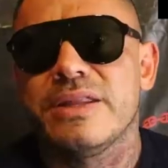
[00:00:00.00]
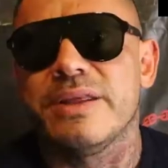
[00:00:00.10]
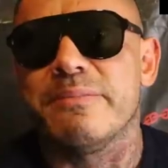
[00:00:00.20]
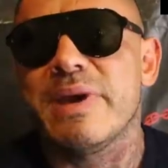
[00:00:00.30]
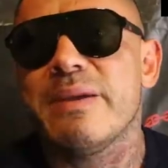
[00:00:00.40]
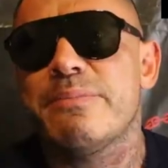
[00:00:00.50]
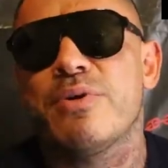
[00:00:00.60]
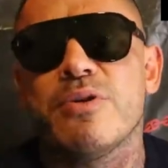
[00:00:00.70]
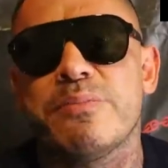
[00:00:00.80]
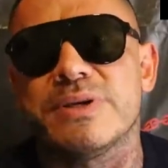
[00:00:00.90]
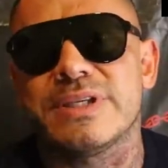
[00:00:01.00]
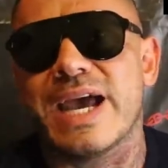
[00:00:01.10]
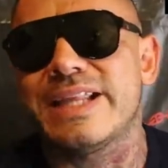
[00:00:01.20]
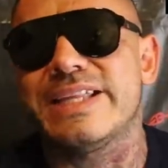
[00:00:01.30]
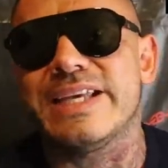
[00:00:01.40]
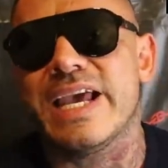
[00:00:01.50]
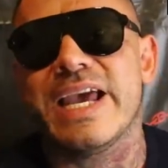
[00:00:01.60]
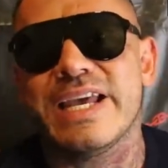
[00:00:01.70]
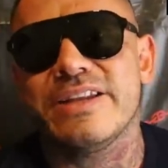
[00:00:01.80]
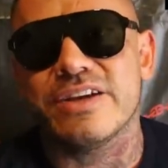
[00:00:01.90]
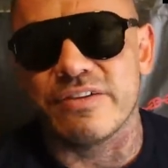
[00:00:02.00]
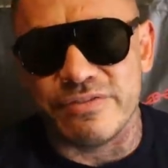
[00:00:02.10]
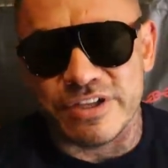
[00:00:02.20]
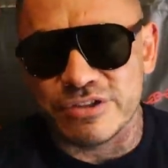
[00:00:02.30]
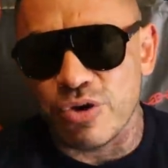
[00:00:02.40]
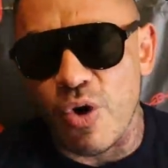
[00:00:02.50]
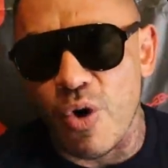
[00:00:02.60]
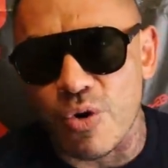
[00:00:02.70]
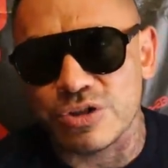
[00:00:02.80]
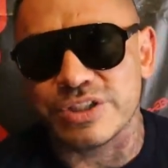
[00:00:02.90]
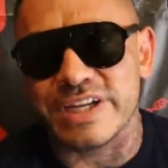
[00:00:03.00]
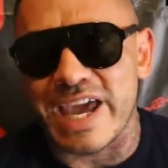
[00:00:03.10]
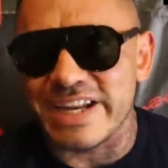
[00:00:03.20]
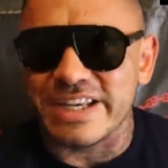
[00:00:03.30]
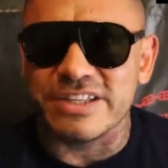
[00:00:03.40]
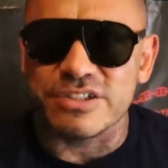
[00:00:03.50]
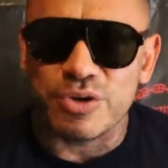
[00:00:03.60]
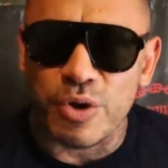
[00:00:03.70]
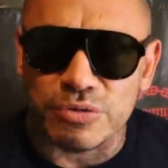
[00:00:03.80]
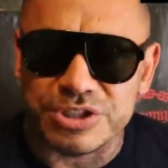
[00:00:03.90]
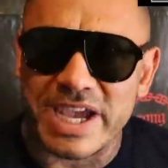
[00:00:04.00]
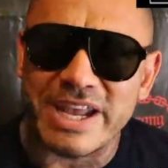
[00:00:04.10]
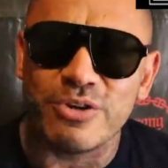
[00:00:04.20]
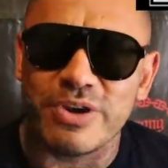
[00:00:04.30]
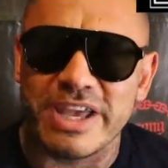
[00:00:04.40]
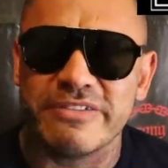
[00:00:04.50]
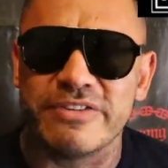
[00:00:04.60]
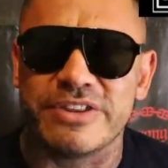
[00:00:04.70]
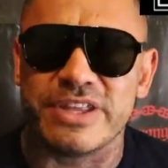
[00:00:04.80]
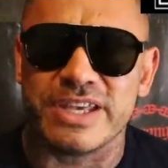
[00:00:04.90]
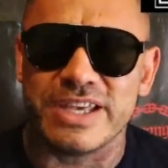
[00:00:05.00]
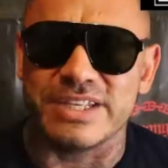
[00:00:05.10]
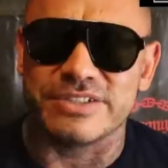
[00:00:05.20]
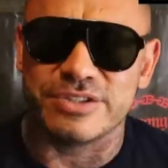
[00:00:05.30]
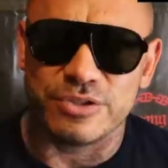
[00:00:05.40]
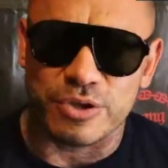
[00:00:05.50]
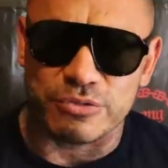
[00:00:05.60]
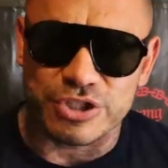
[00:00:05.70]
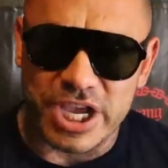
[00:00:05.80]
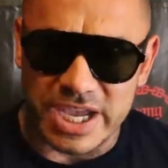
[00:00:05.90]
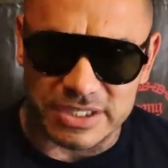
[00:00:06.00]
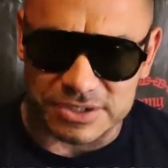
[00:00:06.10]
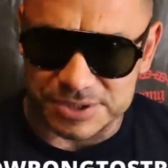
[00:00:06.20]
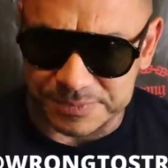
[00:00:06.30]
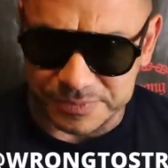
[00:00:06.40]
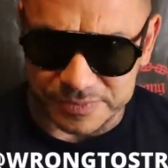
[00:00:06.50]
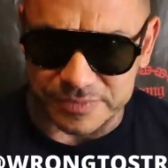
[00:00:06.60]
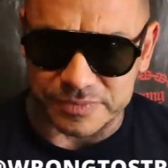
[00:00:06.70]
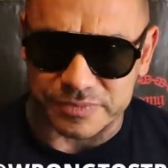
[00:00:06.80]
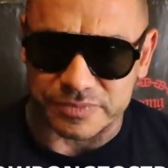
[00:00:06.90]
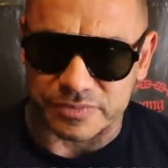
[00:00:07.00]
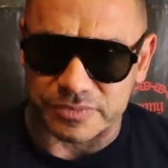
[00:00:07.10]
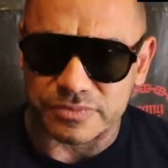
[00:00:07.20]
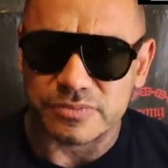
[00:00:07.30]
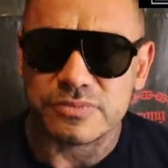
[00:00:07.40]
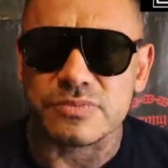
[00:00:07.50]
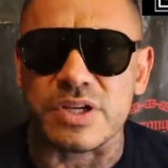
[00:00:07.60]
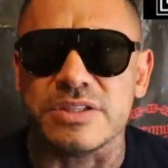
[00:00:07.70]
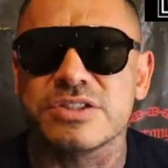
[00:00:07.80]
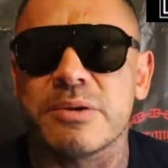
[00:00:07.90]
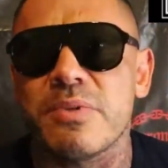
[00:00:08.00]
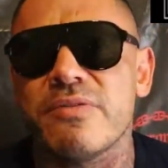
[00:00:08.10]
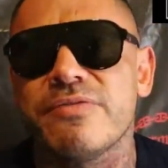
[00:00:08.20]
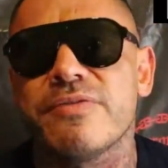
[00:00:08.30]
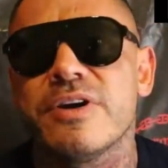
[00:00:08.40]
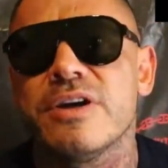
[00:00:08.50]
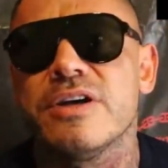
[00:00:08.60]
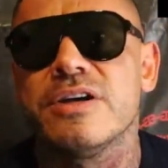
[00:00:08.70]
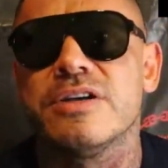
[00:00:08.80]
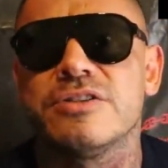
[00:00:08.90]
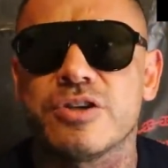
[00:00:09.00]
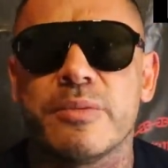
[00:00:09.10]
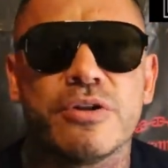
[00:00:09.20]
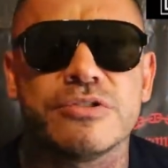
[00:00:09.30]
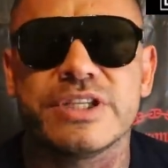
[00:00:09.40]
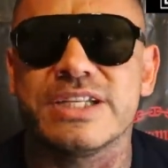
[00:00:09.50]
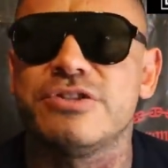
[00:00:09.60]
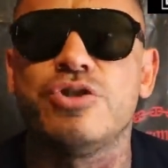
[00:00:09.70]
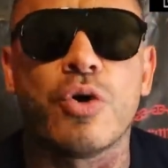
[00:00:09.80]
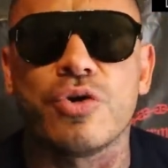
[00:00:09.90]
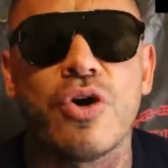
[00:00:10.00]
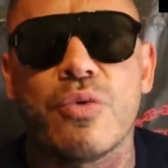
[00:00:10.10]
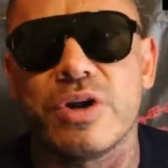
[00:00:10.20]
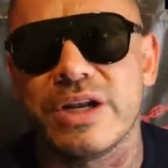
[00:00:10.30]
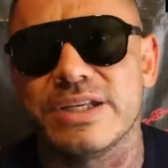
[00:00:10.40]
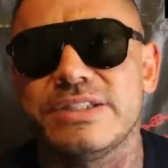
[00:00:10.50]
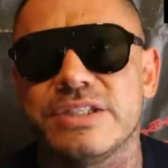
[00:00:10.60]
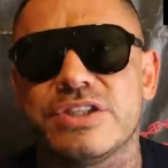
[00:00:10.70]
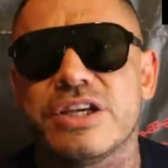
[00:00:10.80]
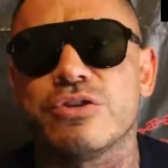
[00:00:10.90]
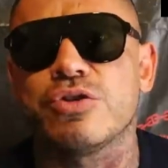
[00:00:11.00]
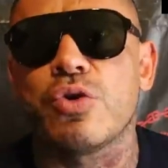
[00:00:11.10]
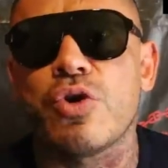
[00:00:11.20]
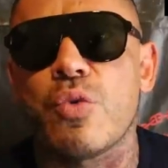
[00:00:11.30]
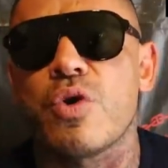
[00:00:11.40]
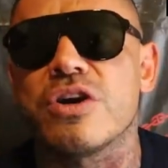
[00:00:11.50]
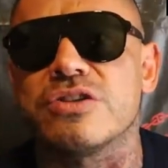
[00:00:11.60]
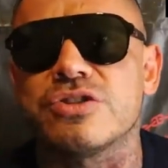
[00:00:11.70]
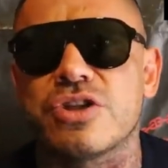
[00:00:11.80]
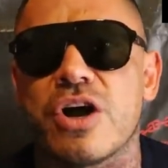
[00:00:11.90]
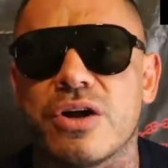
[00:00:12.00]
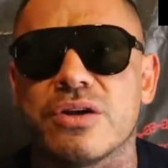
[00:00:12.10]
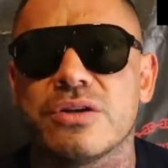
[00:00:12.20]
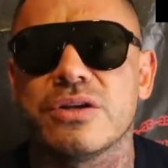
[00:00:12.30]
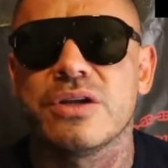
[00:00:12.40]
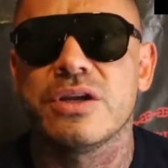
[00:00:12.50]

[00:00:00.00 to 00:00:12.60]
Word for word: the main purpose at the end of this whole shenanigan, this whole channel, everything is, you know, change. Some of some of those kids don't know what it is to change or don't know where to start.